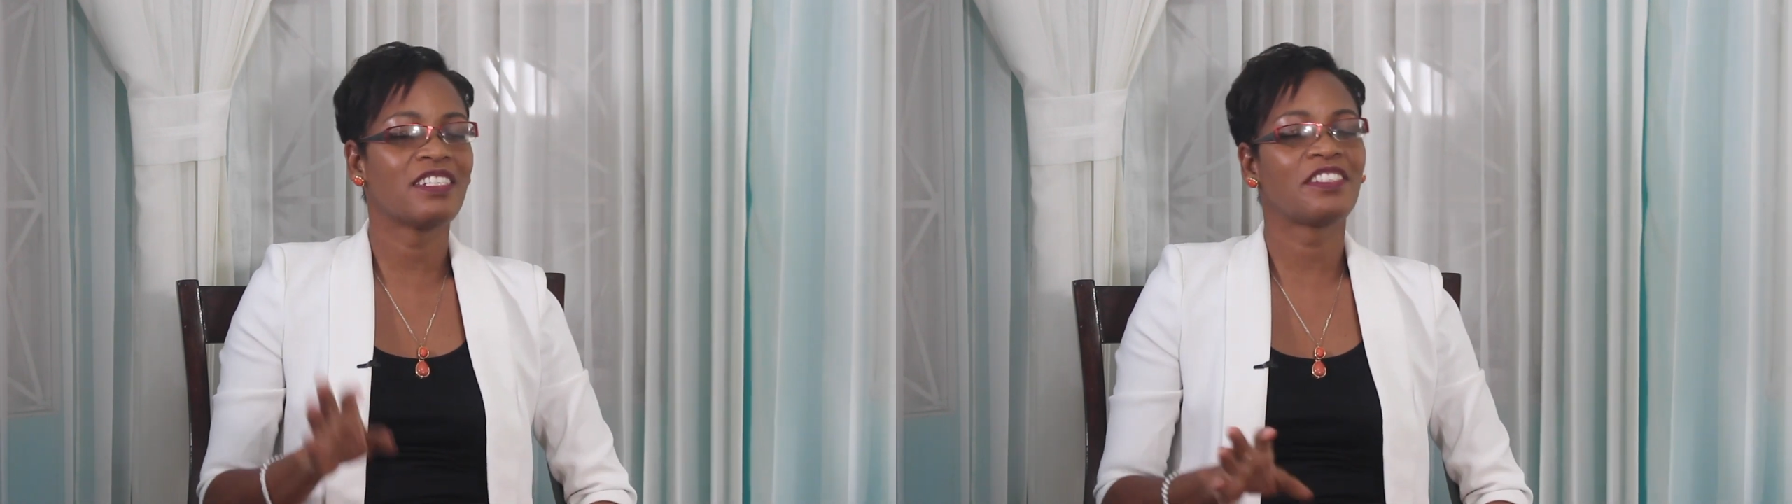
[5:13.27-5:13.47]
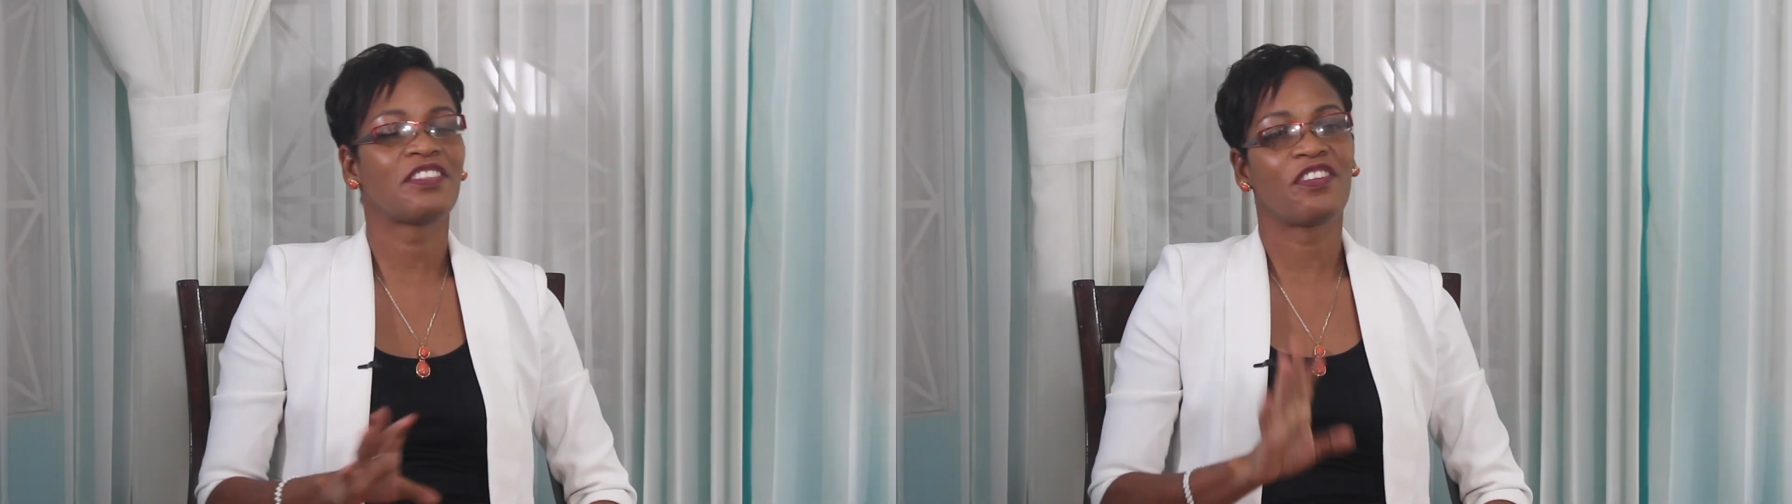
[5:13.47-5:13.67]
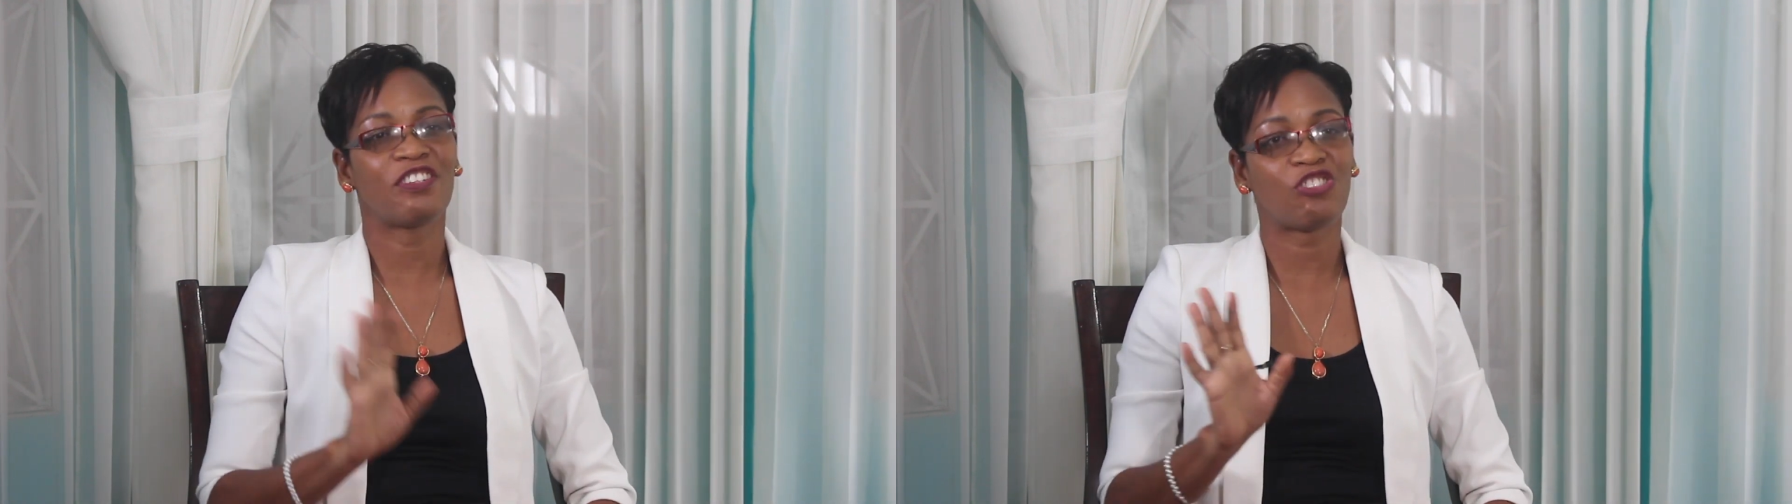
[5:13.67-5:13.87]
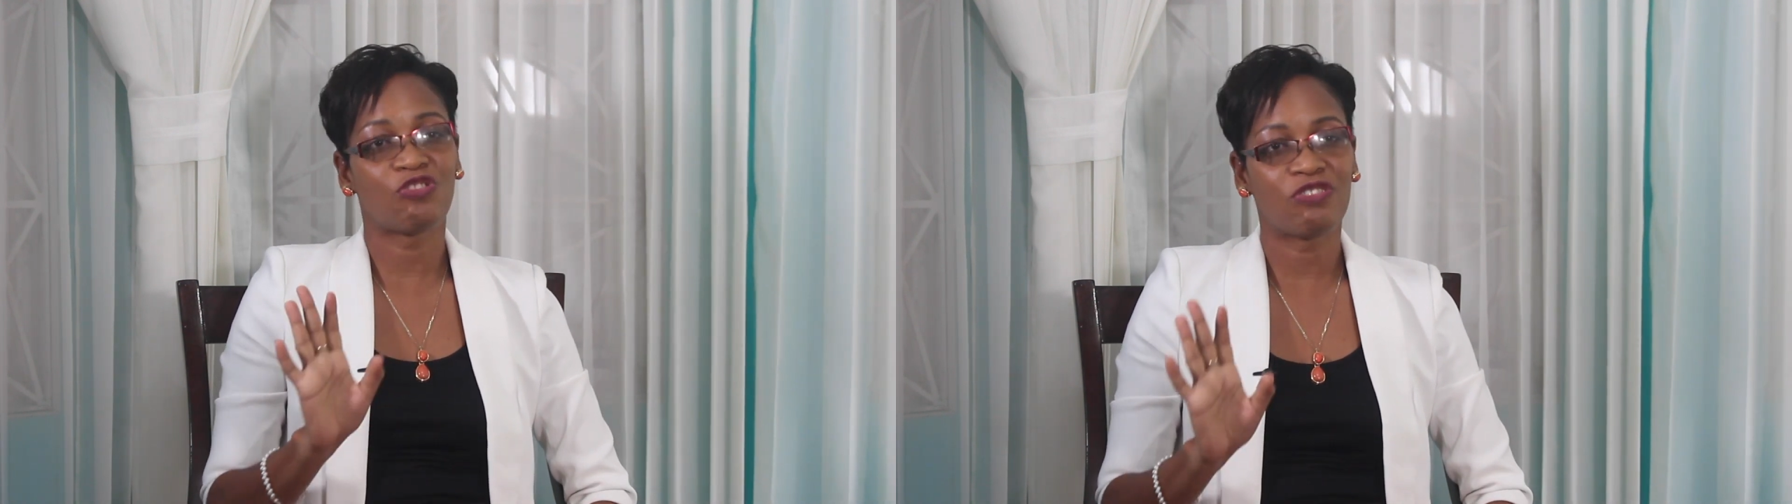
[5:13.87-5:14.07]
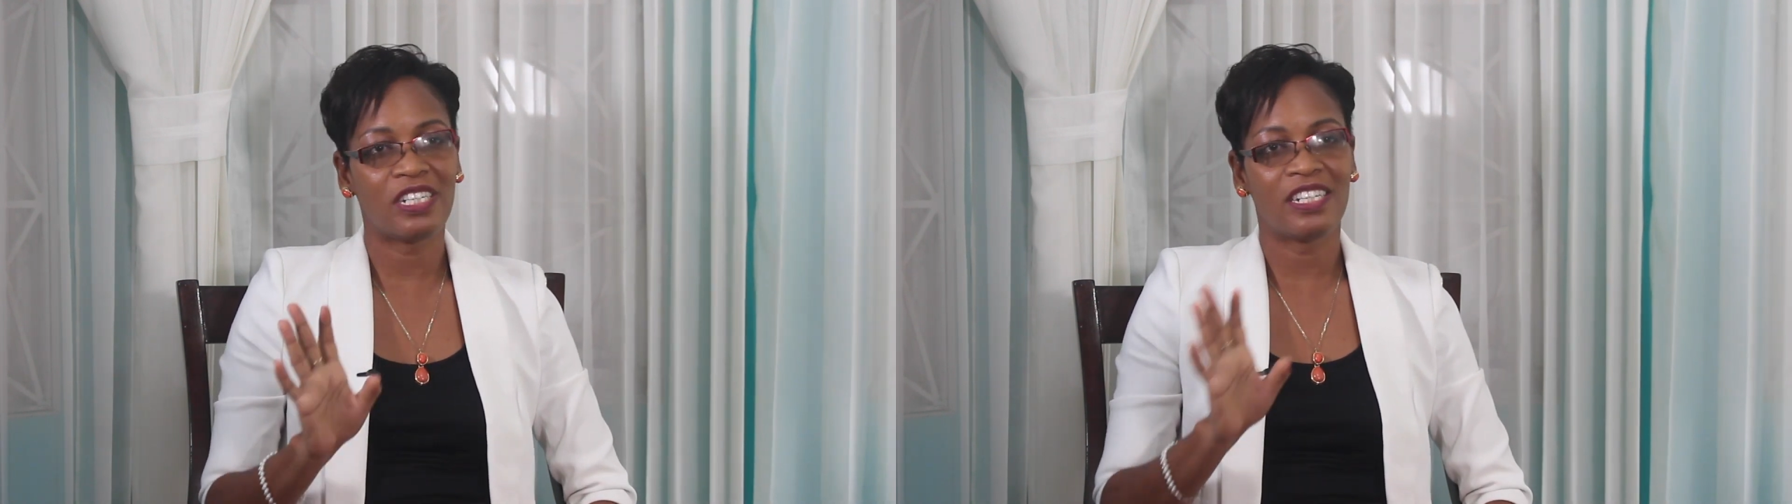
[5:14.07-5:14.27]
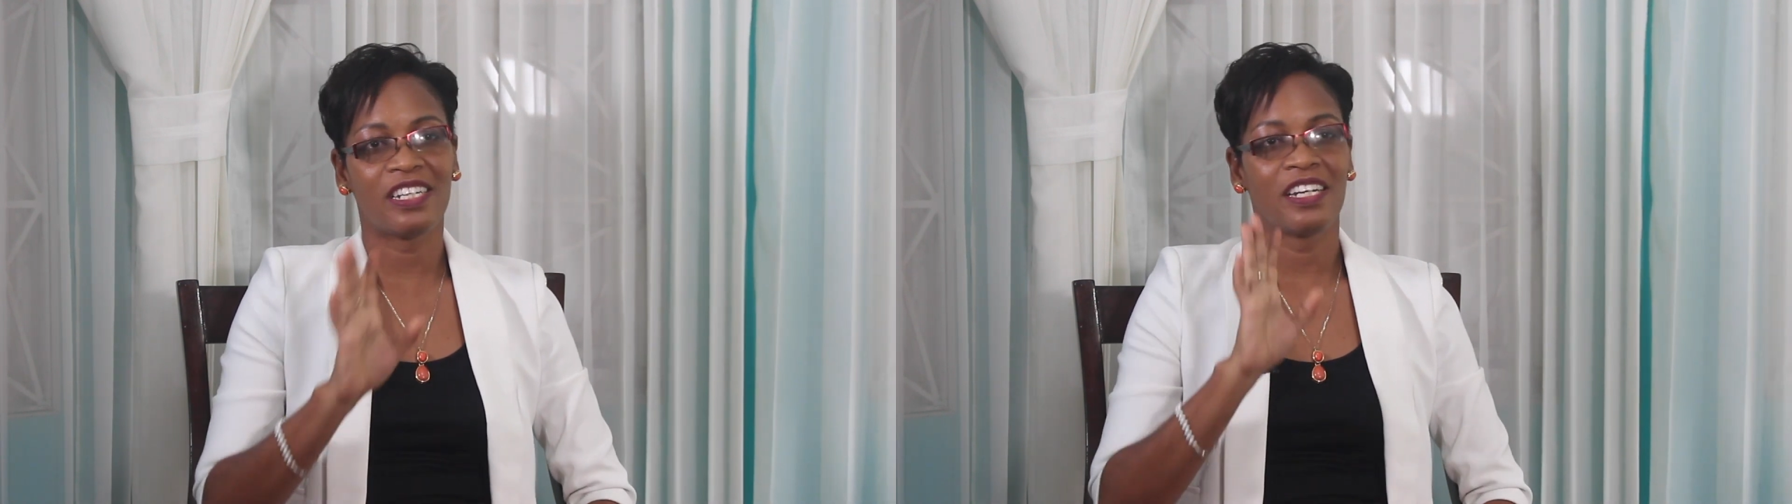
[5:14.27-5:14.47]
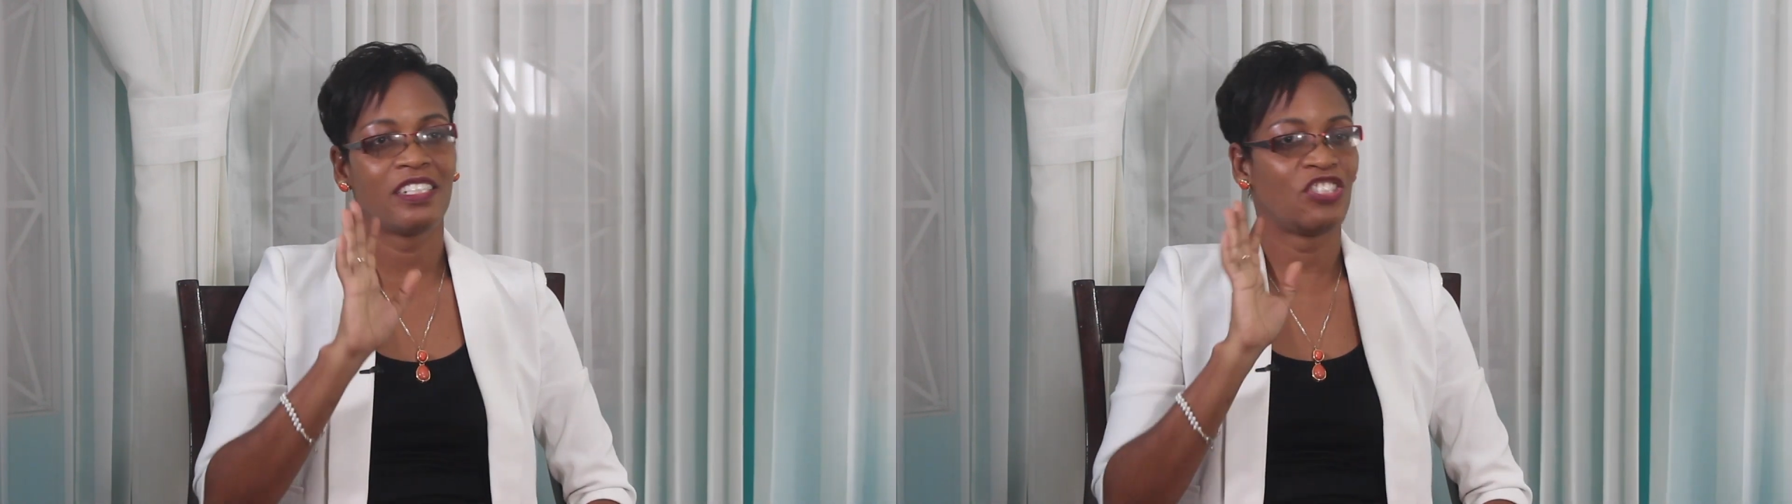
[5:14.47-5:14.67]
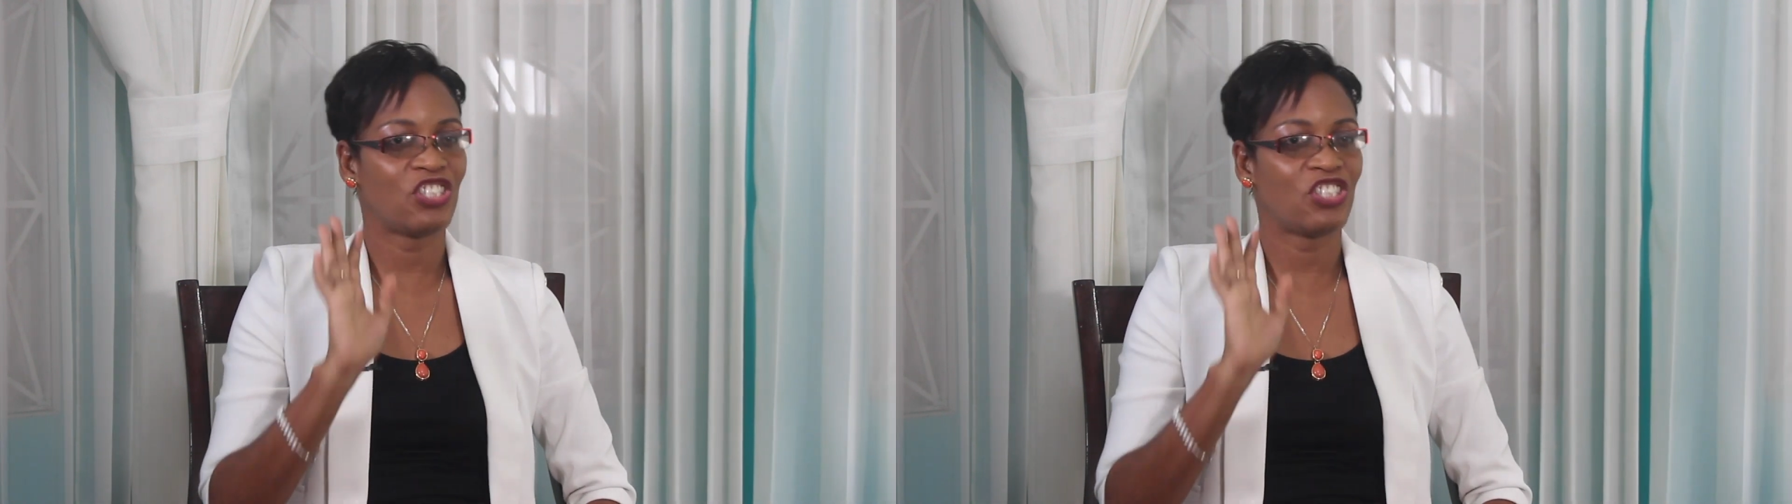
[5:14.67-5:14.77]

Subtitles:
Hills 33